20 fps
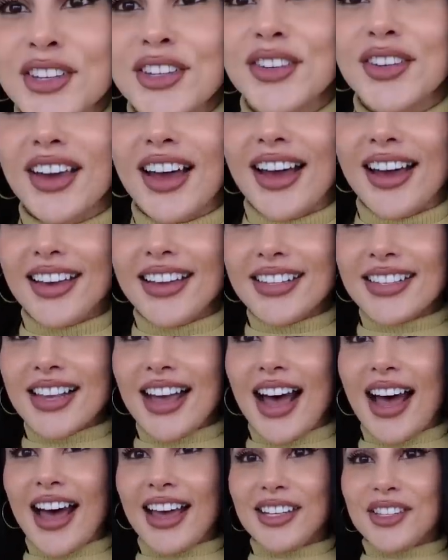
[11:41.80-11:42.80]
you guys.
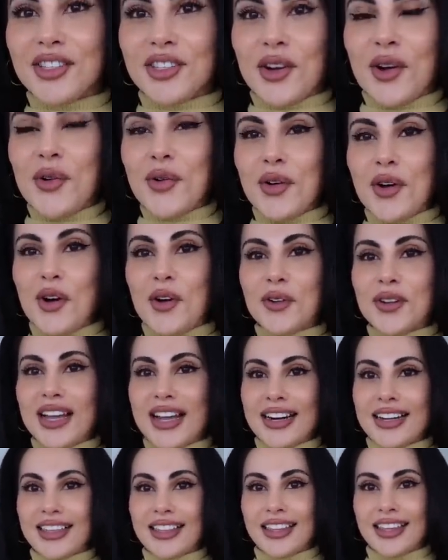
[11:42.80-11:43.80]
I don't own
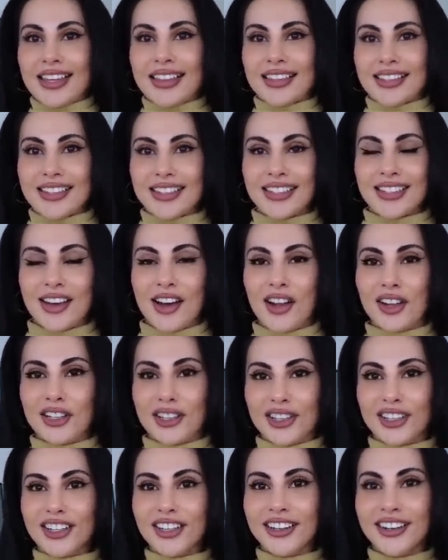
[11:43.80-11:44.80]
anything this
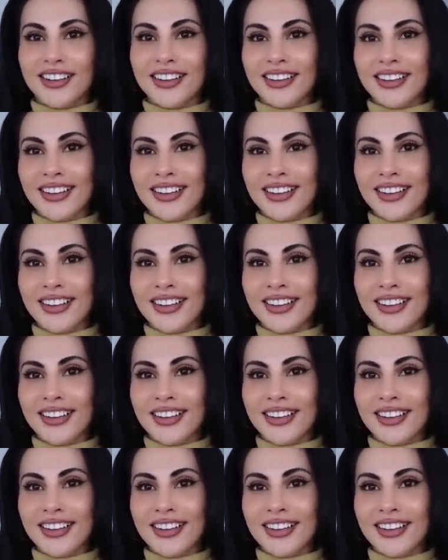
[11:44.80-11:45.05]
color.